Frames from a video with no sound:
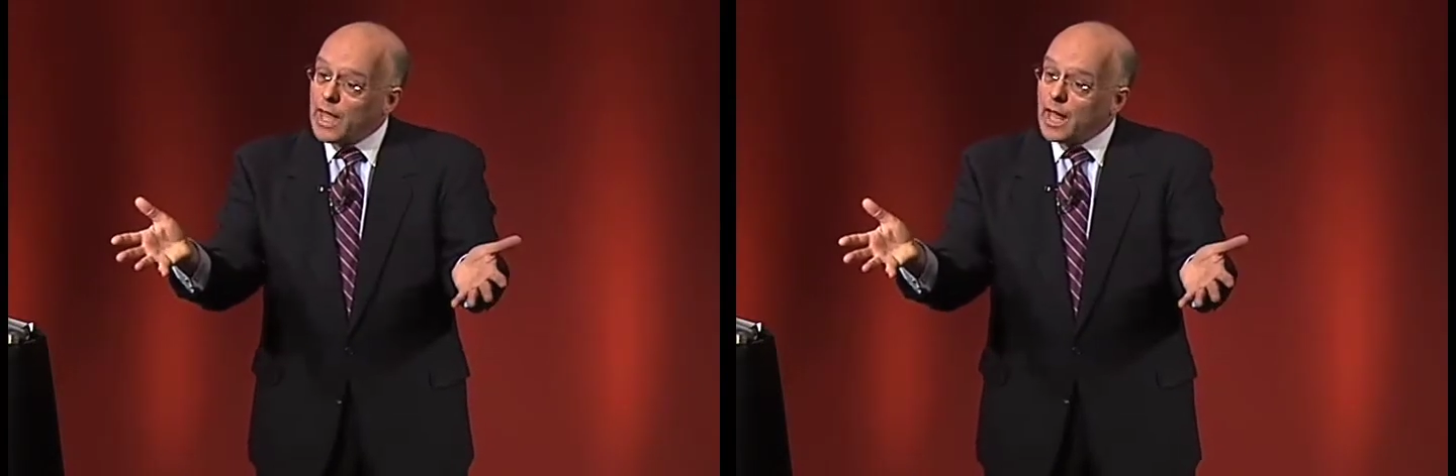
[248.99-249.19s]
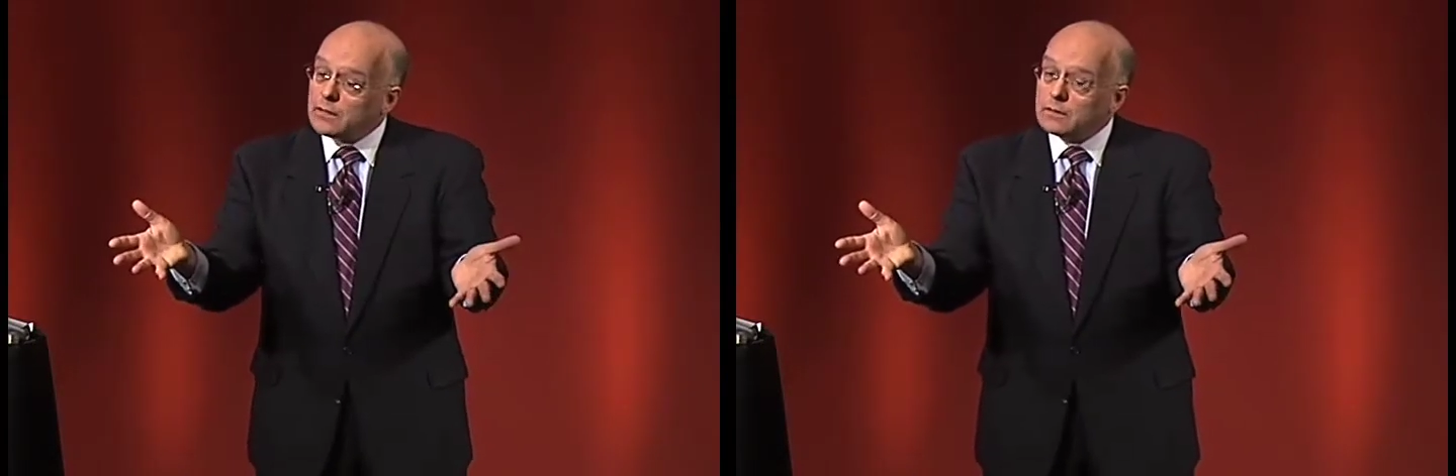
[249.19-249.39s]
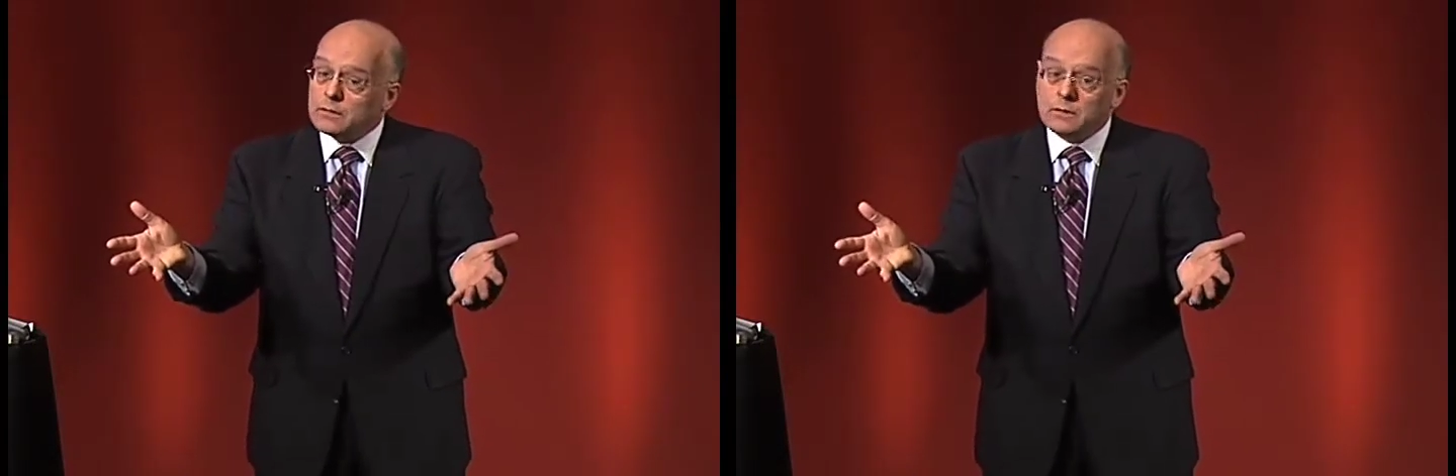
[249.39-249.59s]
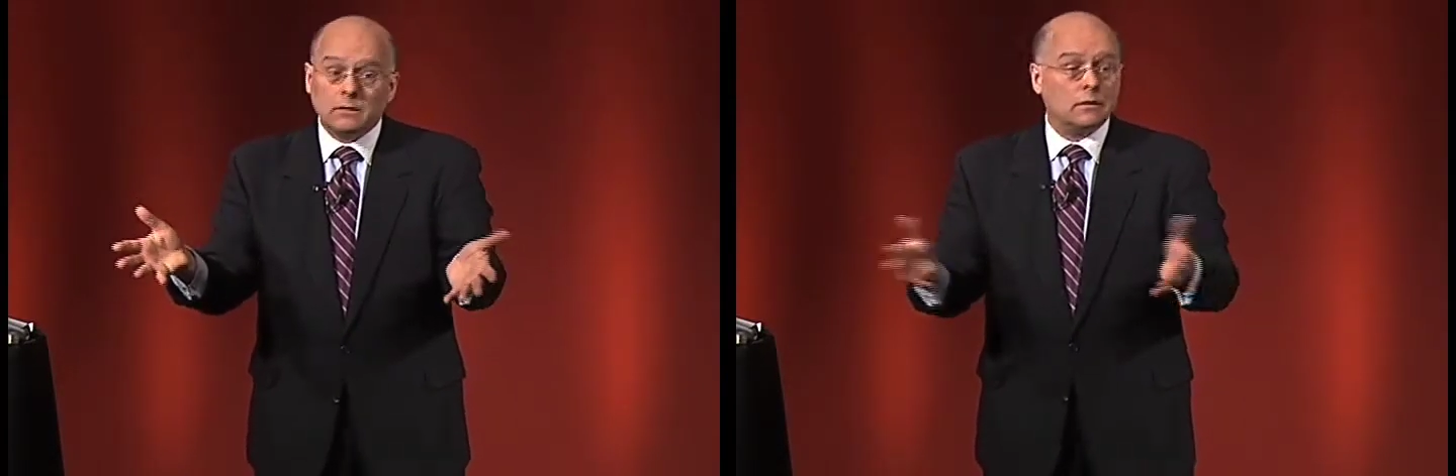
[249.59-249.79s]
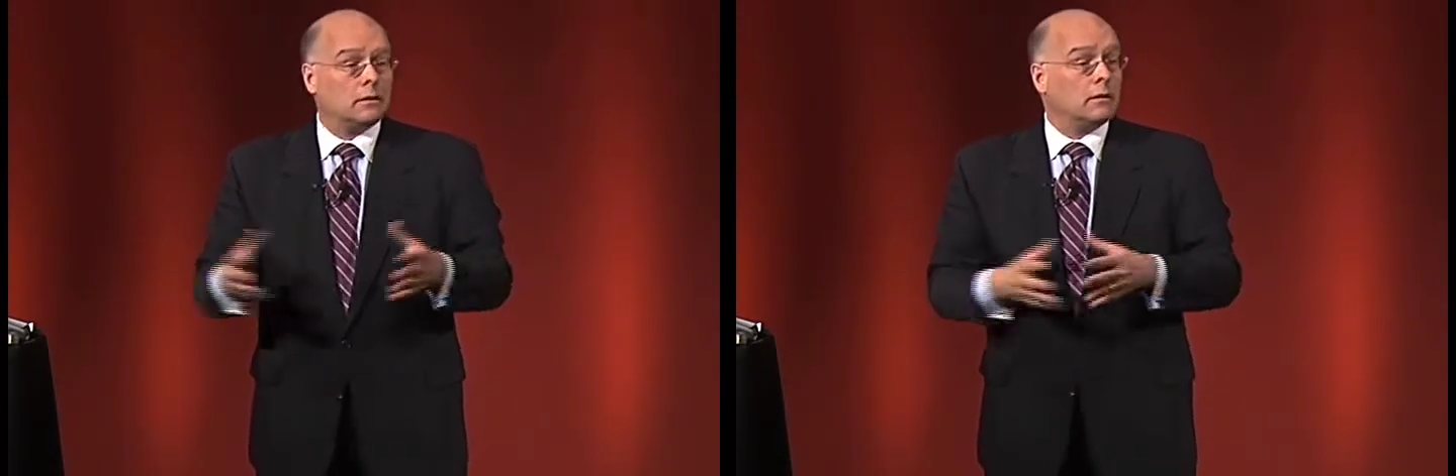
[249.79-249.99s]
that.
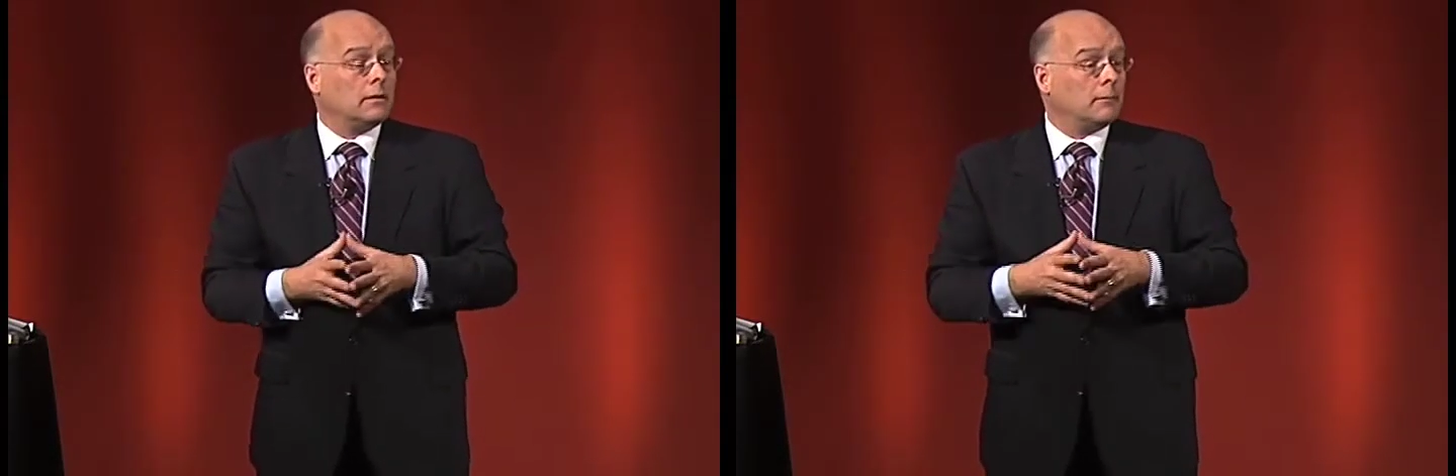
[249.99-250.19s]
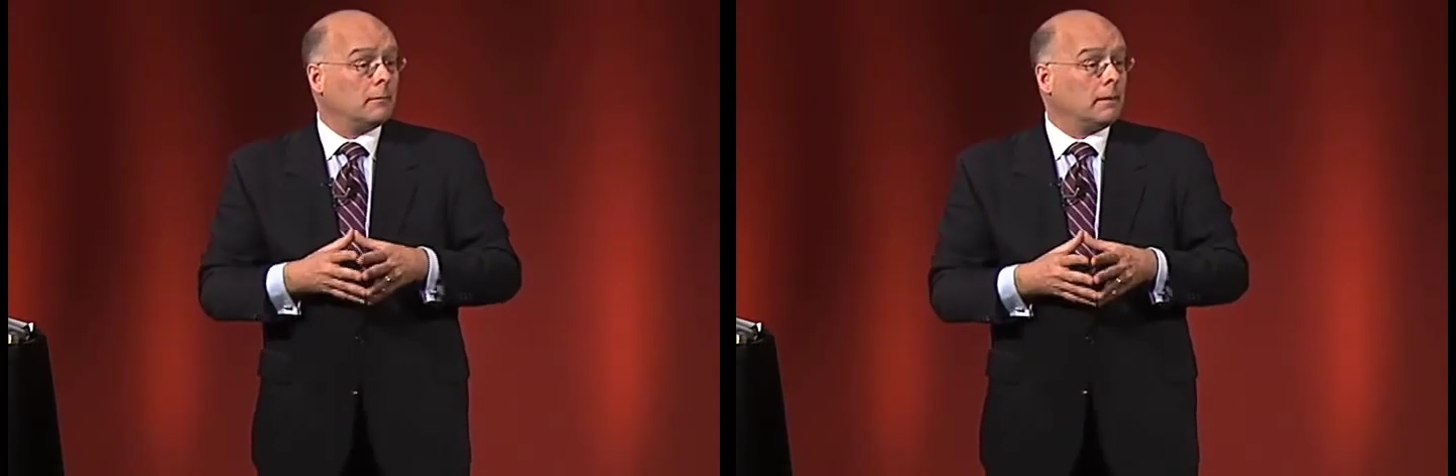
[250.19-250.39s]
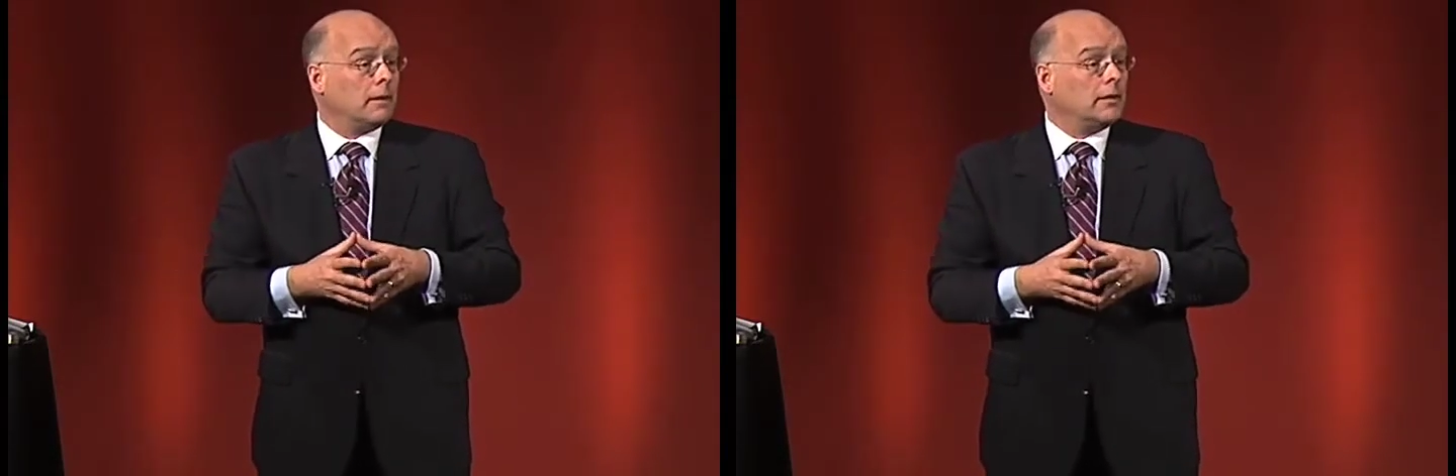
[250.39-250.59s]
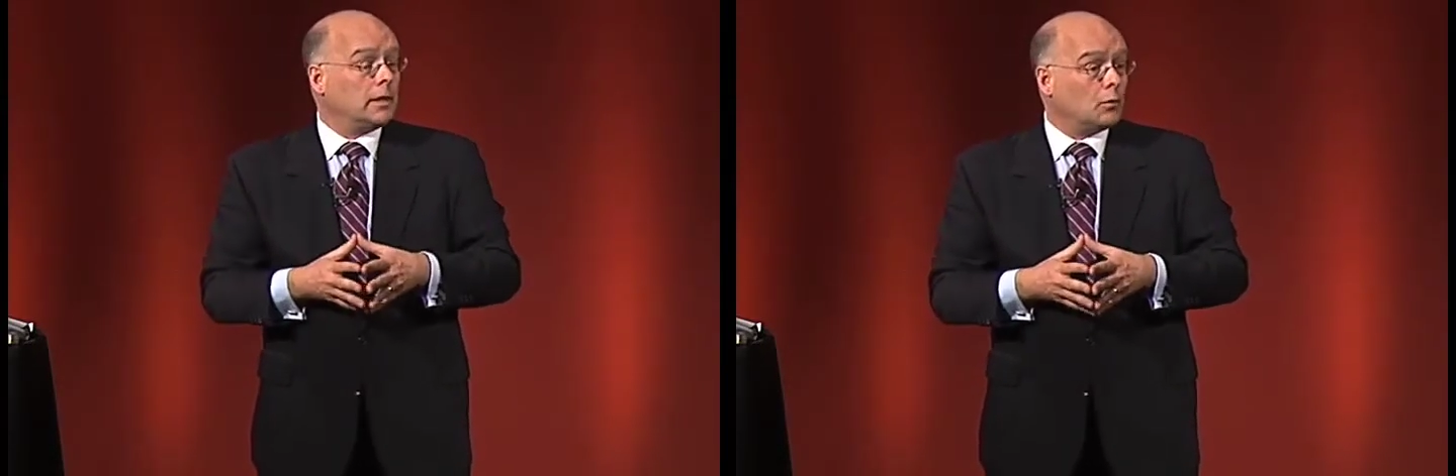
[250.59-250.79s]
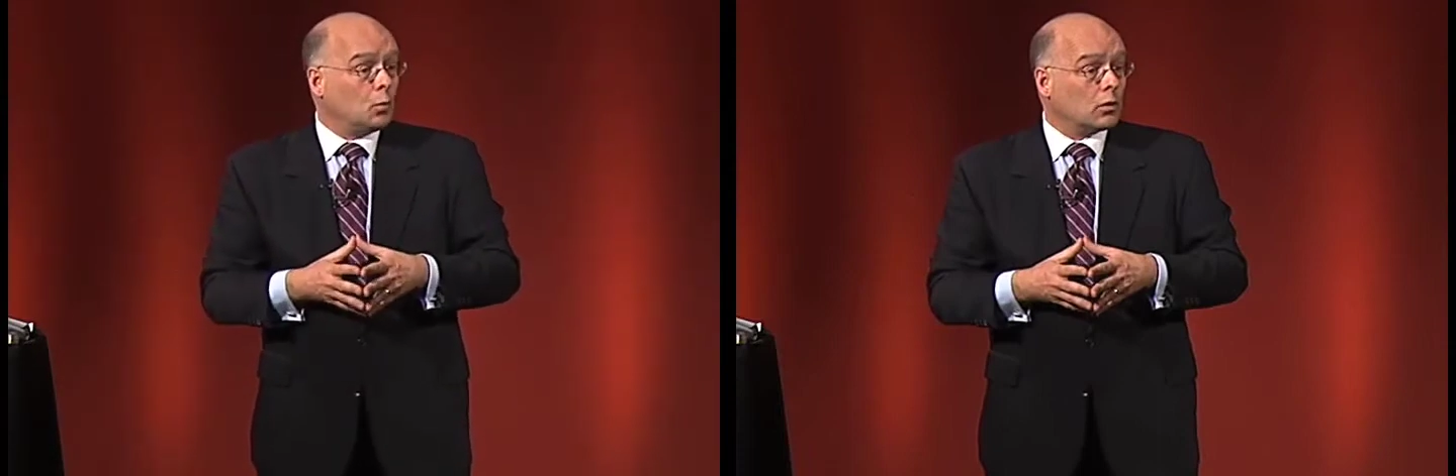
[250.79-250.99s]

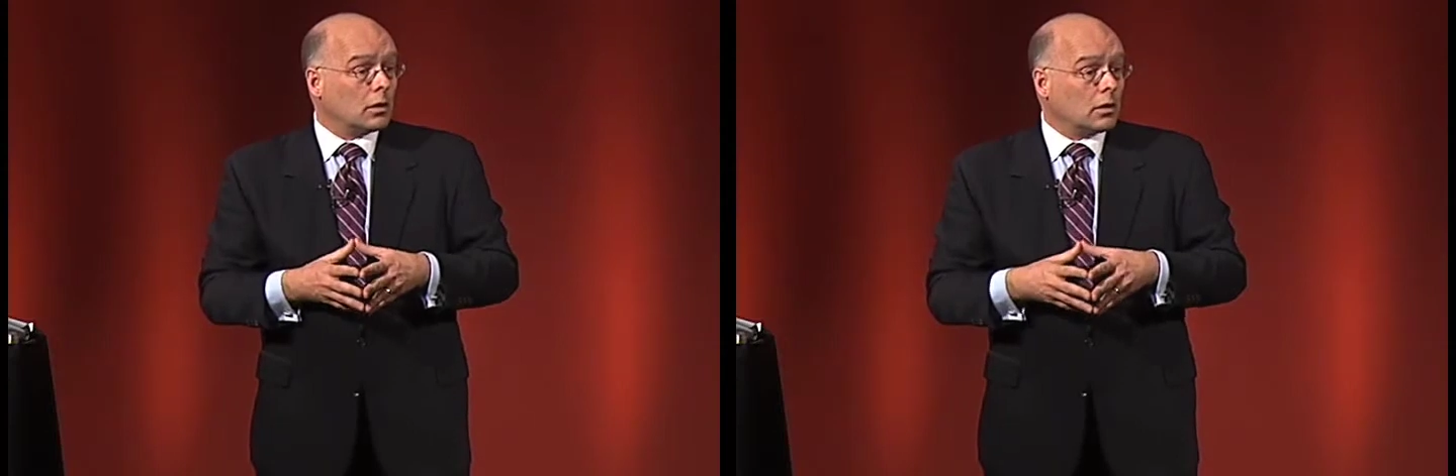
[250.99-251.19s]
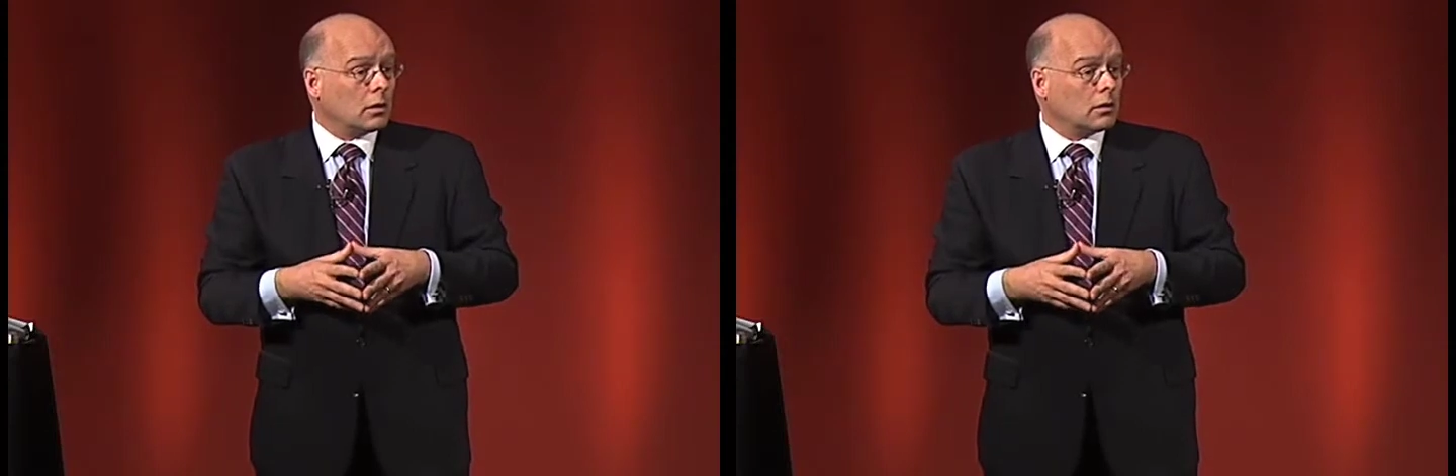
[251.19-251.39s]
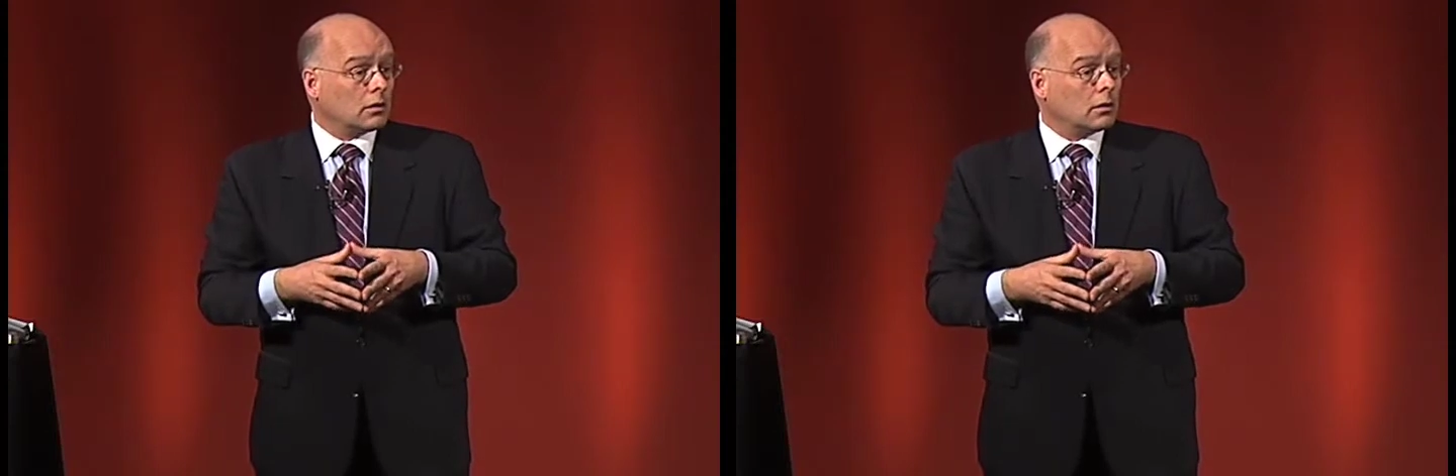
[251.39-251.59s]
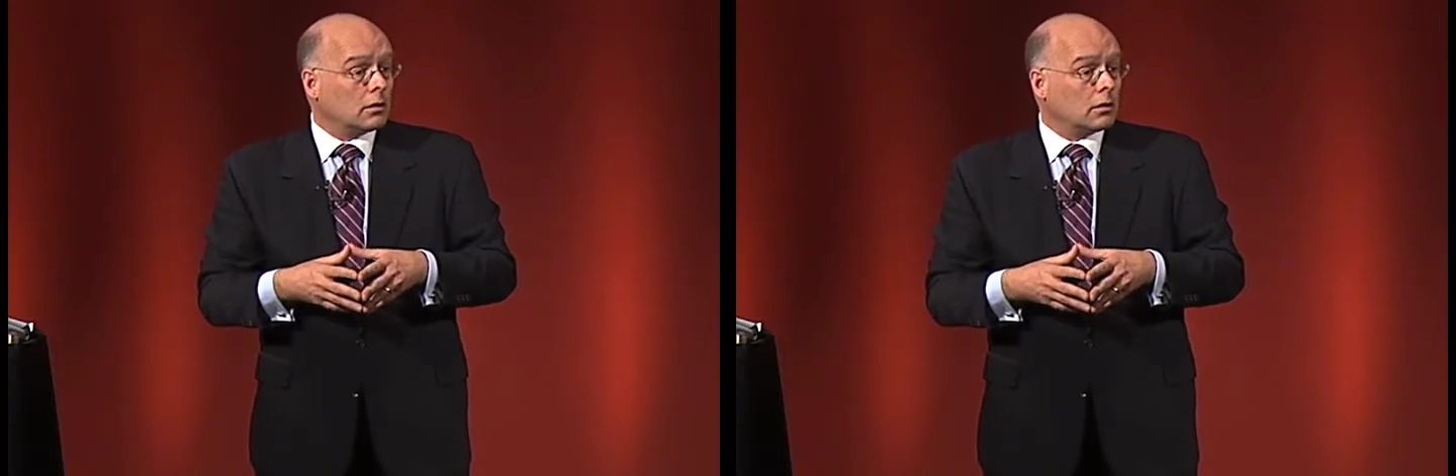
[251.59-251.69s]
Did it work?